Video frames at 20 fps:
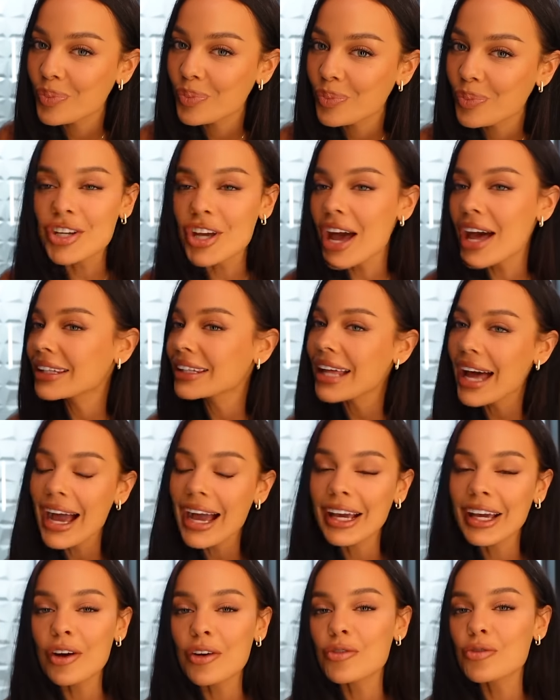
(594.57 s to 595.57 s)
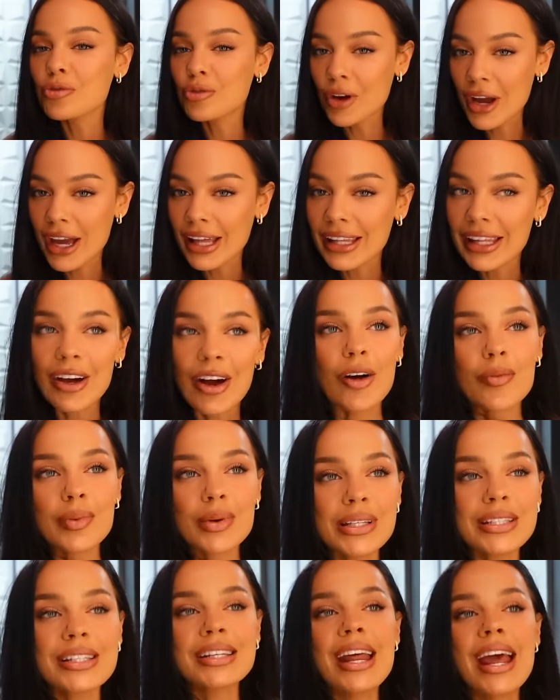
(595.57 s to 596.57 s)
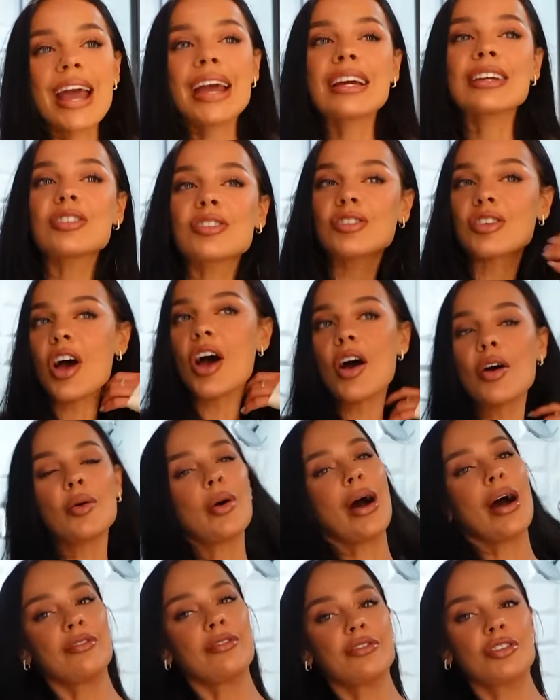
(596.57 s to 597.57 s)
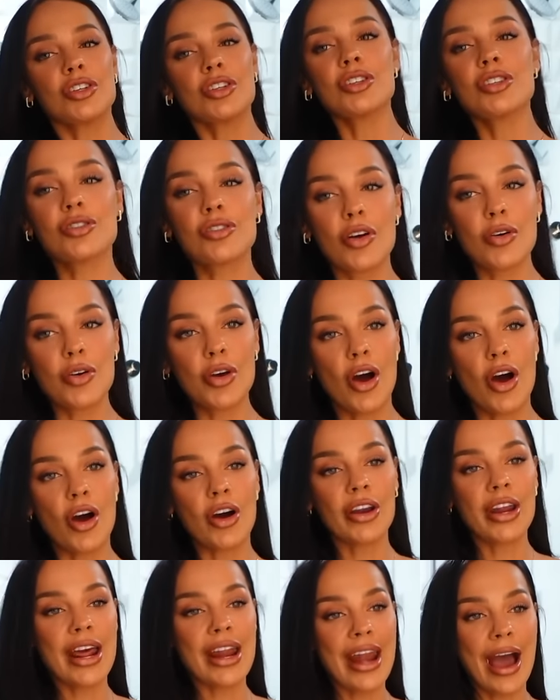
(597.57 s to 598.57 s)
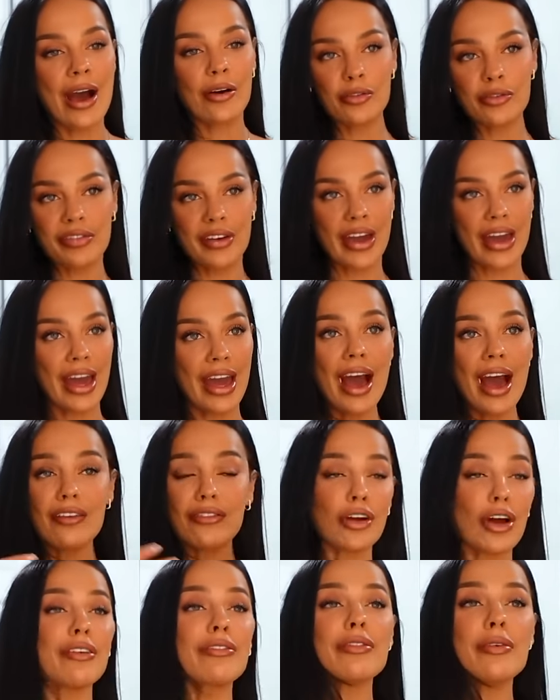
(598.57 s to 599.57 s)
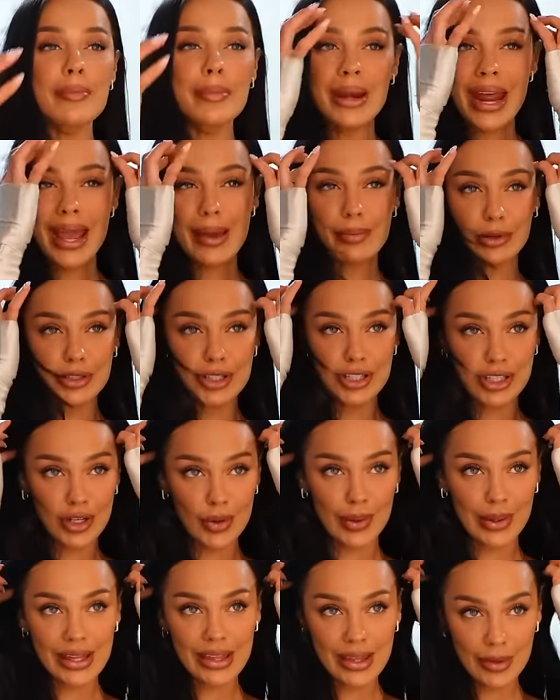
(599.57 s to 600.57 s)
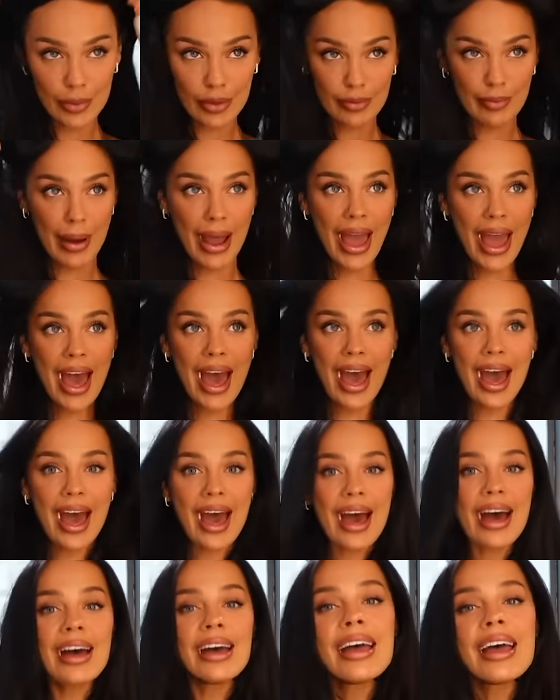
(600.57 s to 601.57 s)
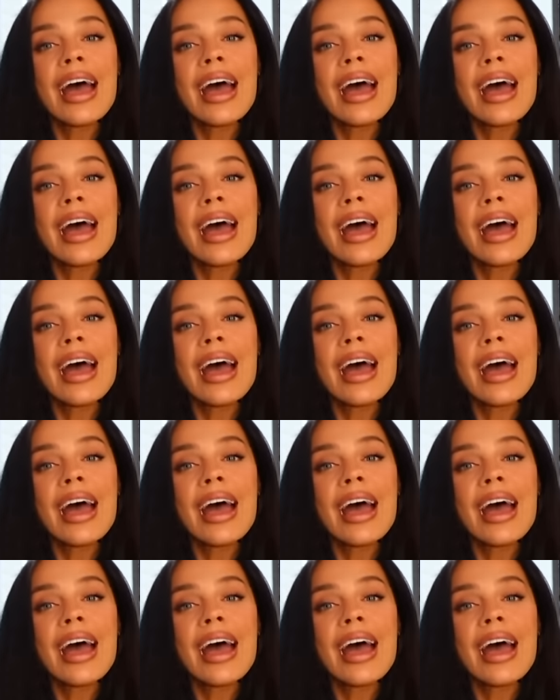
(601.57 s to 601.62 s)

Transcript: Jet lag really got me today, so I've just thrown on an outfit. I've not even been able to do anything with my hair,